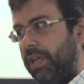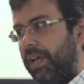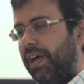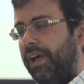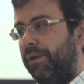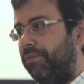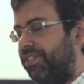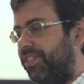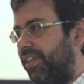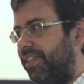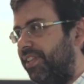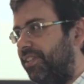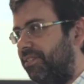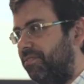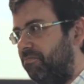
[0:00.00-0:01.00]
I would say
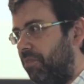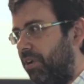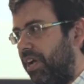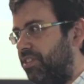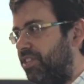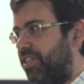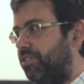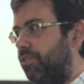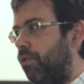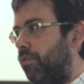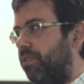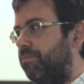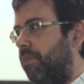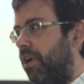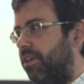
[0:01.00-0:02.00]
that we can just go
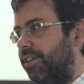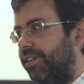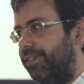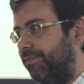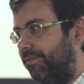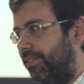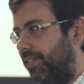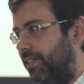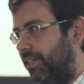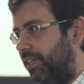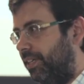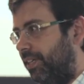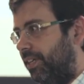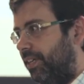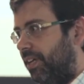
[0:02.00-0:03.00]
with money.
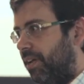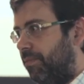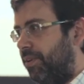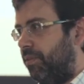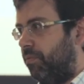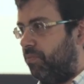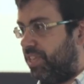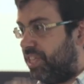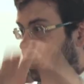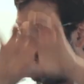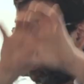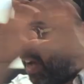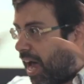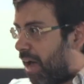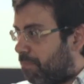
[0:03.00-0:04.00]
I mean, this
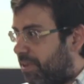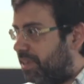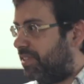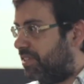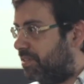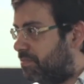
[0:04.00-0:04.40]
gap in the